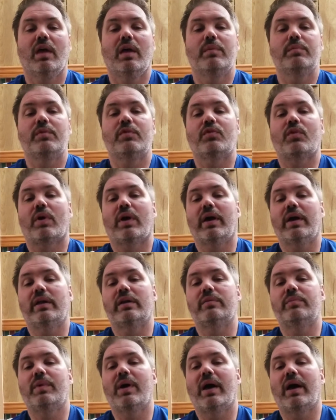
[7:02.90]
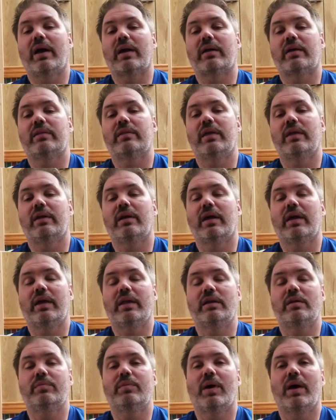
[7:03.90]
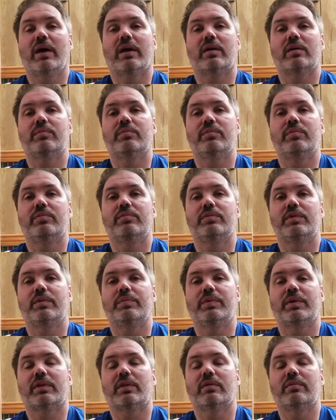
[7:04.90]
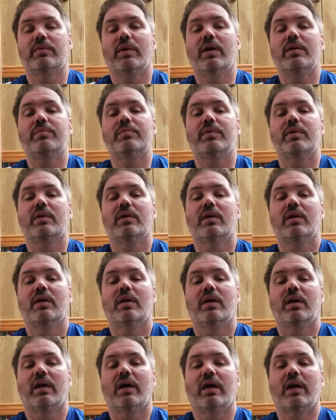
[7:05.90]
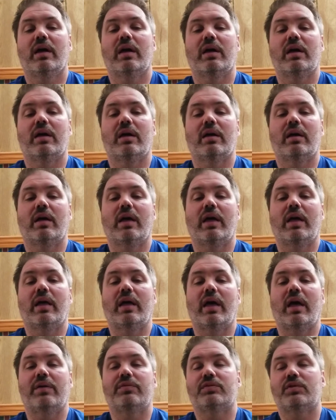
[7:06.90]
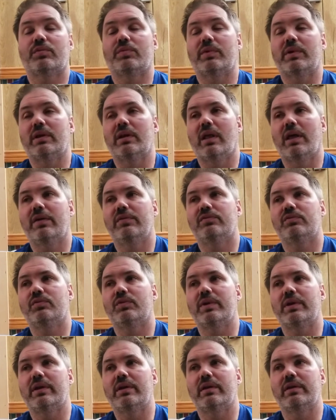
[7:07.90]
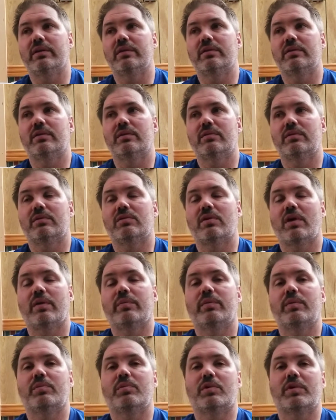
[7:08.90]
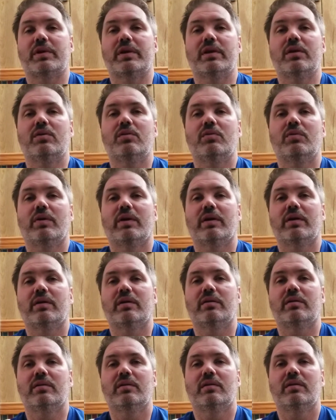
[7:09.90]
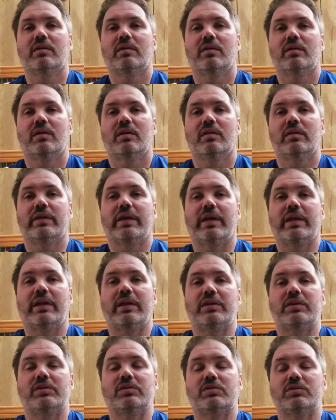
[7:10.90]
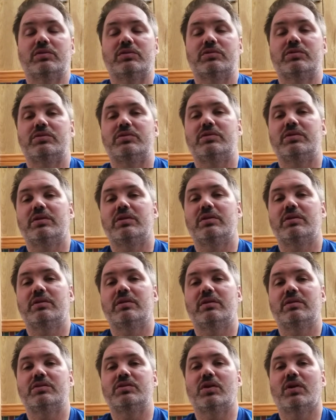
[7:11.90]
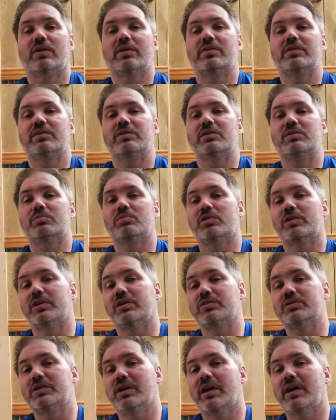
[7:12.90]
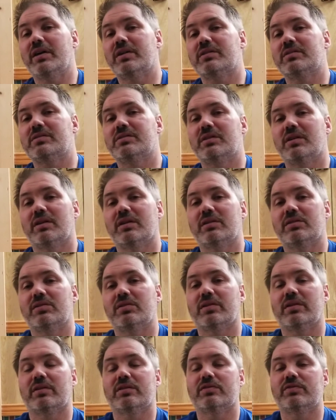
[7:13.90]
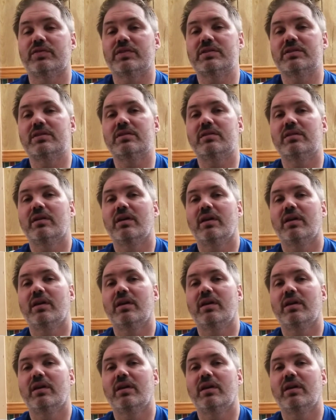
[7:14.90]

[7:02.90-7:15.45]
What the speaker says: before I headed back, and then I headed back to pick them up. After we left, we grabbed a burrito. Leanne introduced Jonathan to Burrito Jack's during his visit,